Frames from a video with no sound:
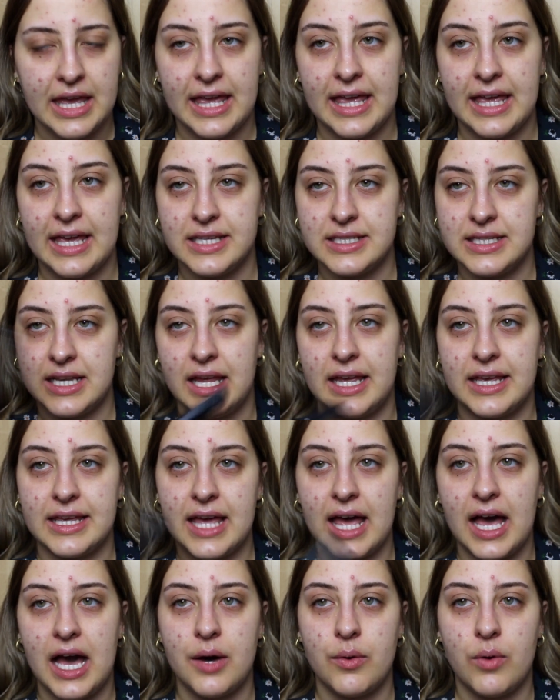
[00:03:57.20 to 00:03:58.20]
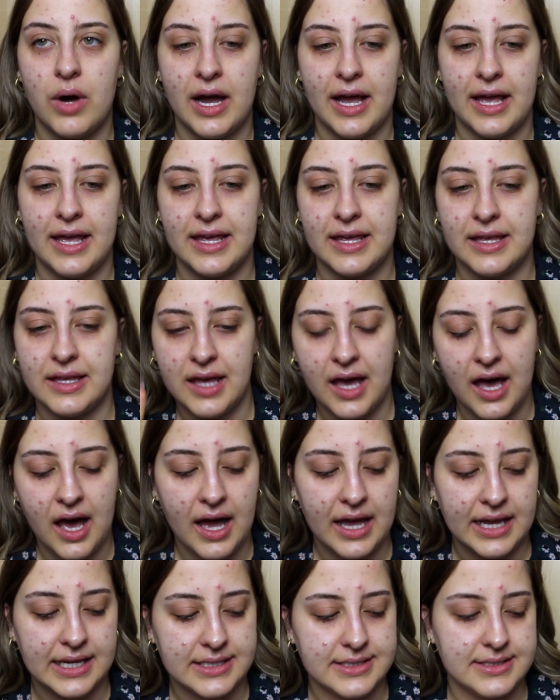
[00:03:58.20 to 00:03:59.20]
and like how I
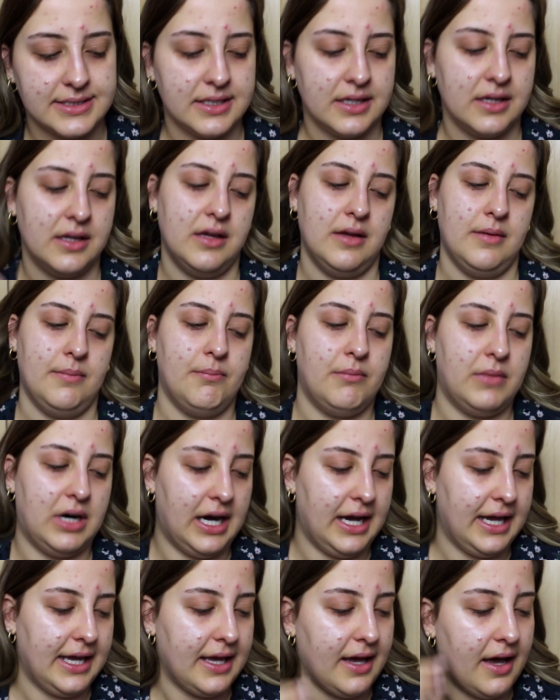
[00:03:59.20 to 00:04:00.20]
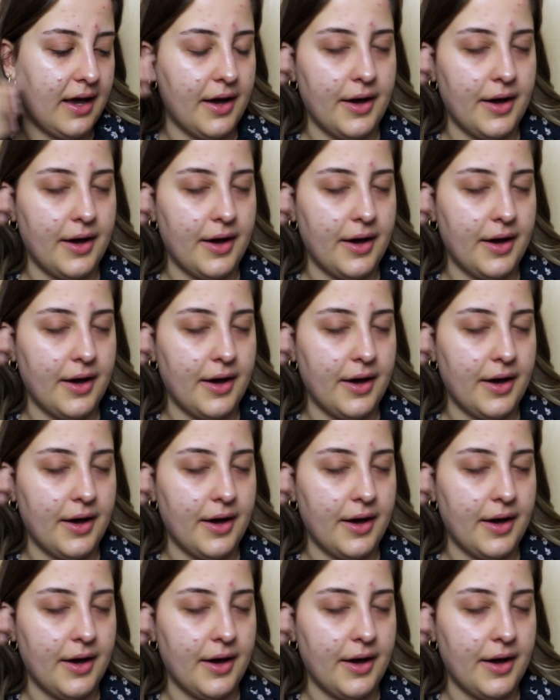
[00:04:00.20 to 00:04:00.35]
hide my